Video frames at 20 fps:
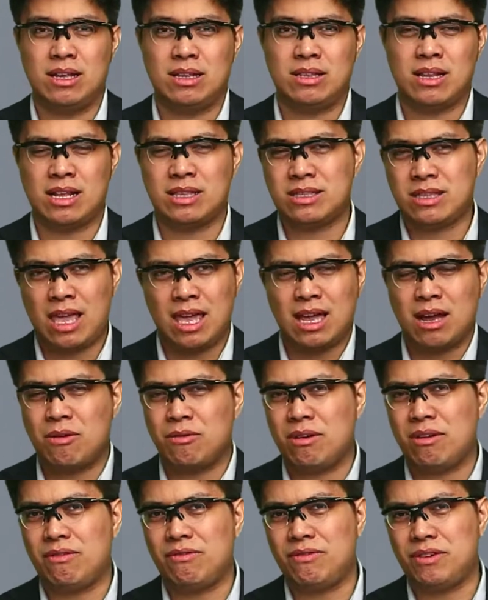Not take
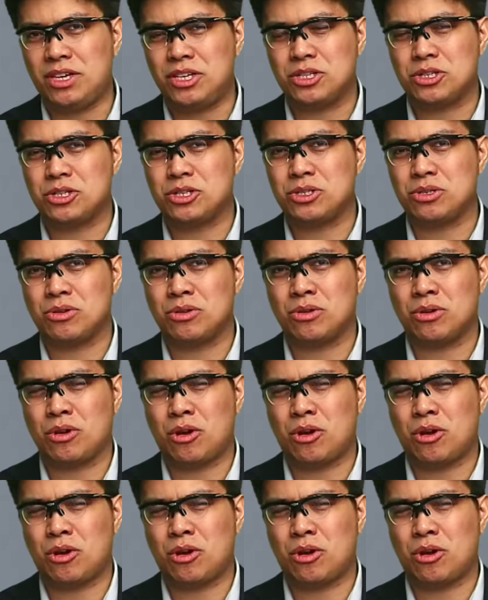away features so